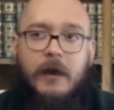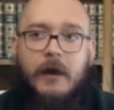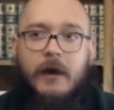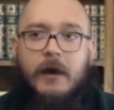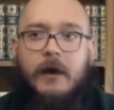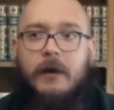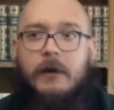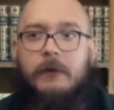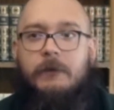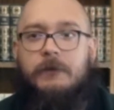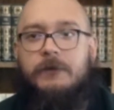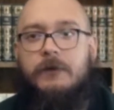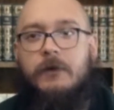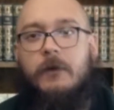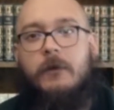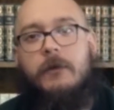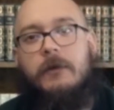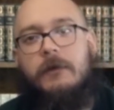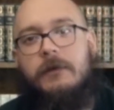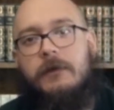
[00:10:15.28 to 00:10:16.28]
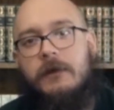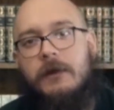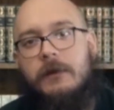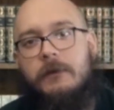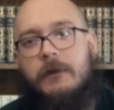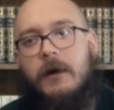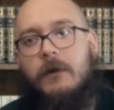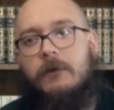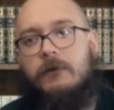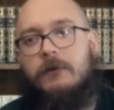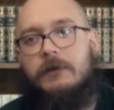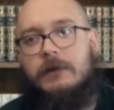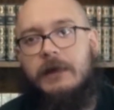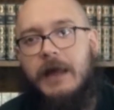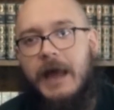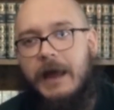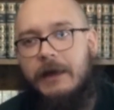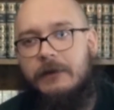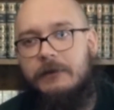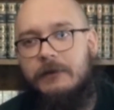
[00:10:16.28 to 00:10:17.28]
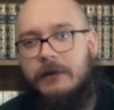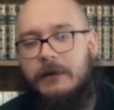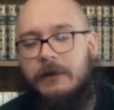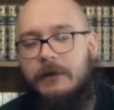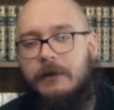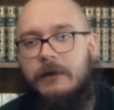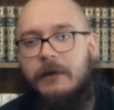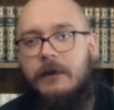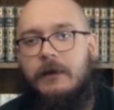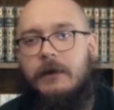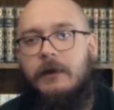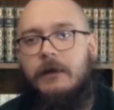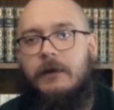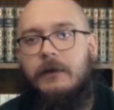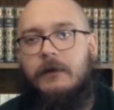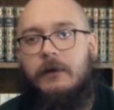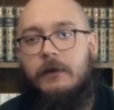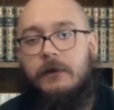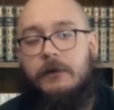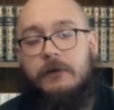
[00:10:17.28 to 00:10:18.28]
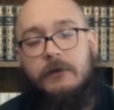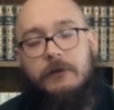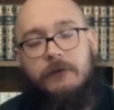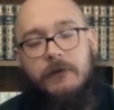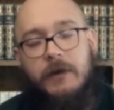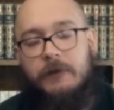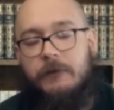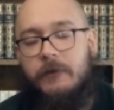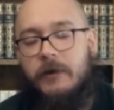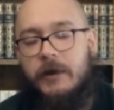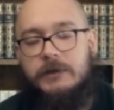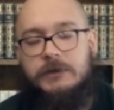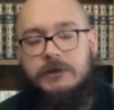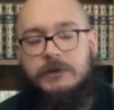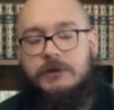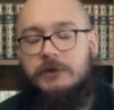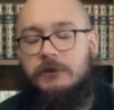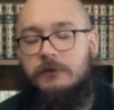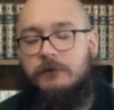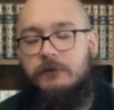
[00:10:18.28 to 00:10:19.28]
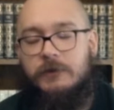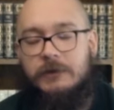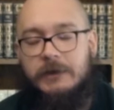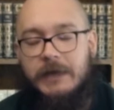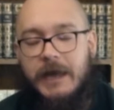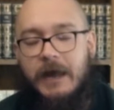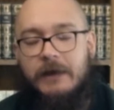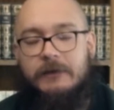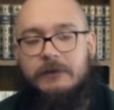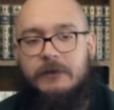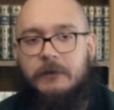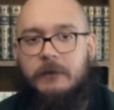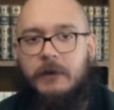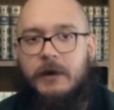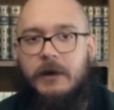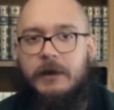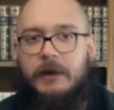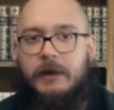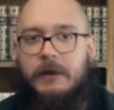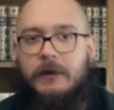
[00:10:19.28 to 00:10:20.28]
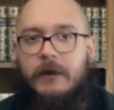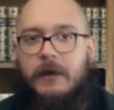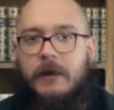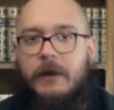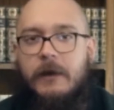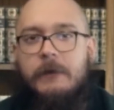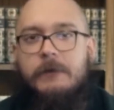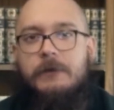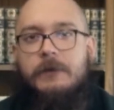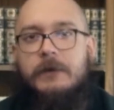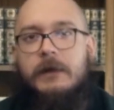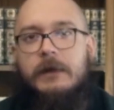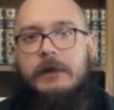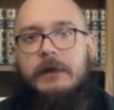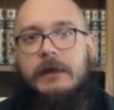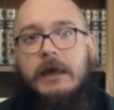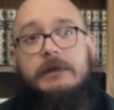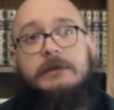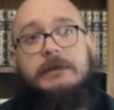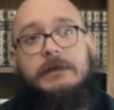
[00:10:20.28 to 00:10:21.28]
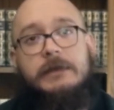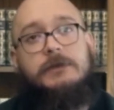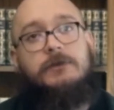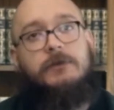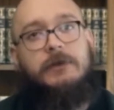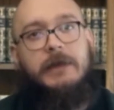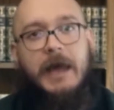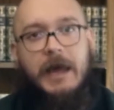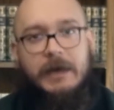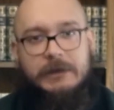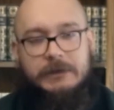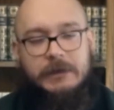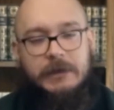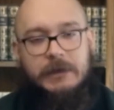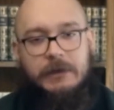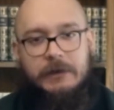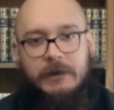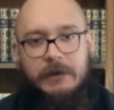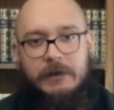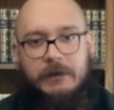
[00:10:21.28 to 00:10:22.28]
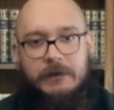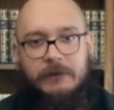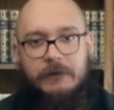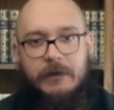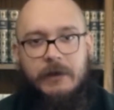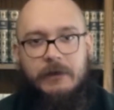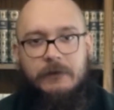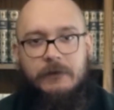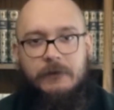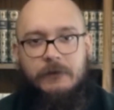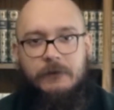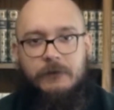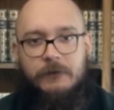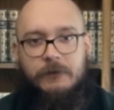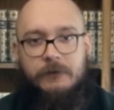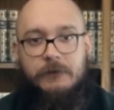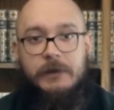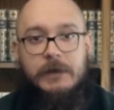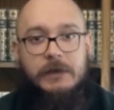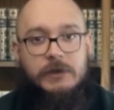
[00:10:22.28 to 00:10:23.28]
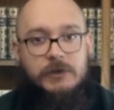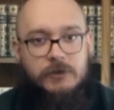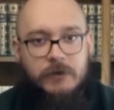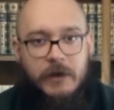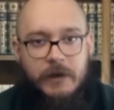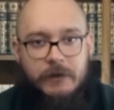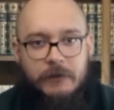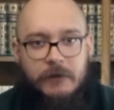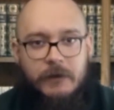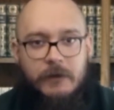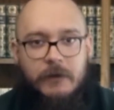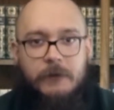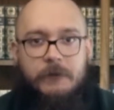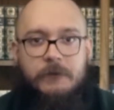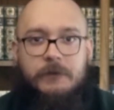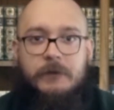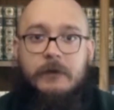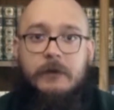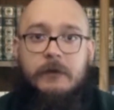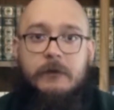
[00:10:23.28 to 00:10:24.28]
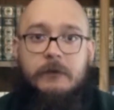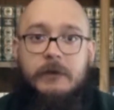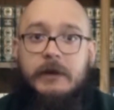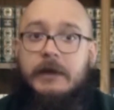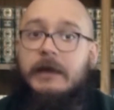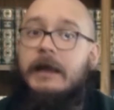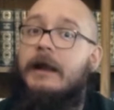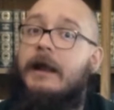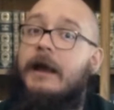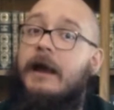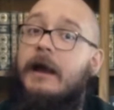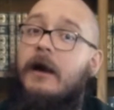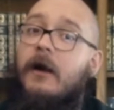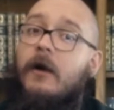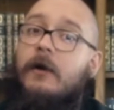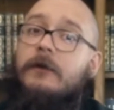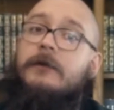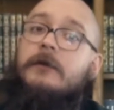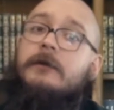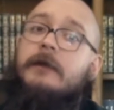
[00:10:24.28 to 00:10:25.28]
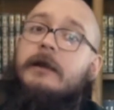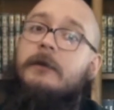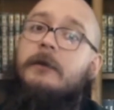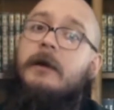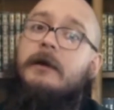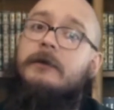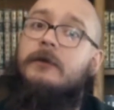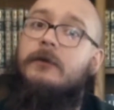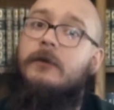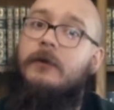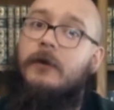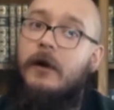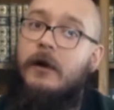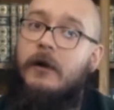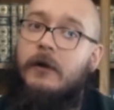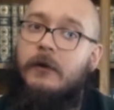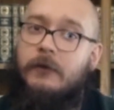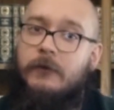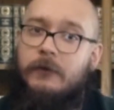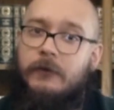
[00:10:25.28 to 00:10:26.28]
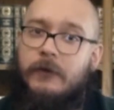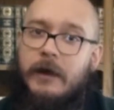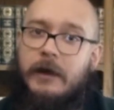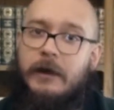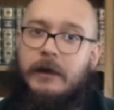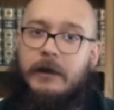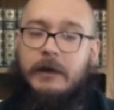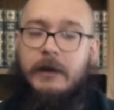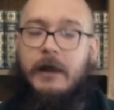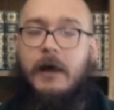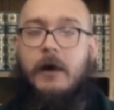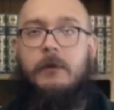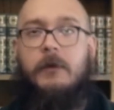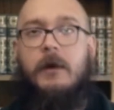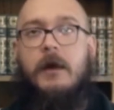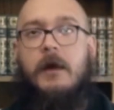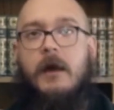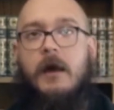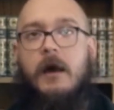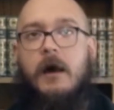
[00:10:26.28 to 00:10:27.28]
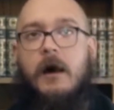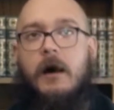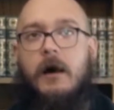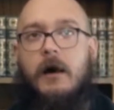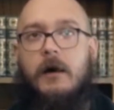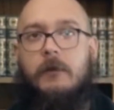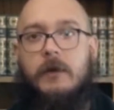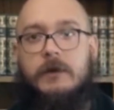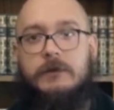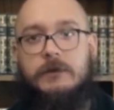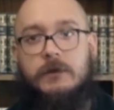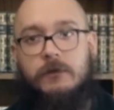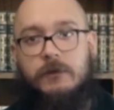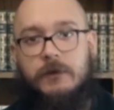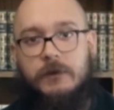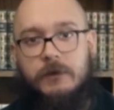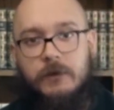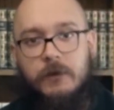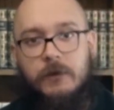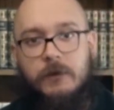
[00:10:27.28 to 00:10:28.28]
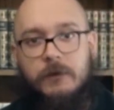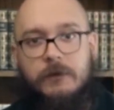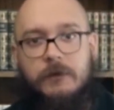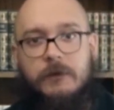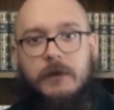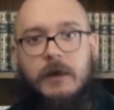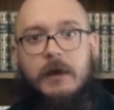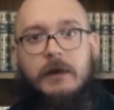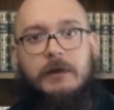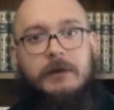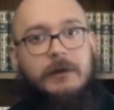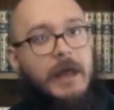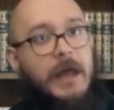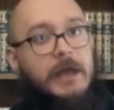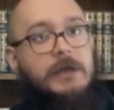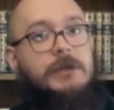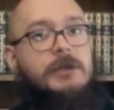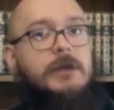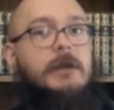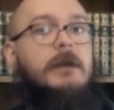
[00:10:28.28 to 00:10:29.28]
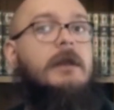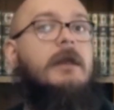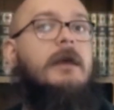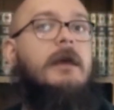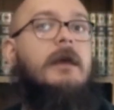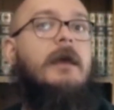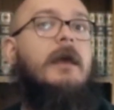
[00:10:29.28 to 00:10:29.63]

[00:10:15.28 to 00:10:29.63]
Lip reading: So when we think about relaxing or using vibration to relax the body, yes, it is relaxing in the sense of de-stressing, but it can also let a muscle go, right? It can help a muscle reduce tension.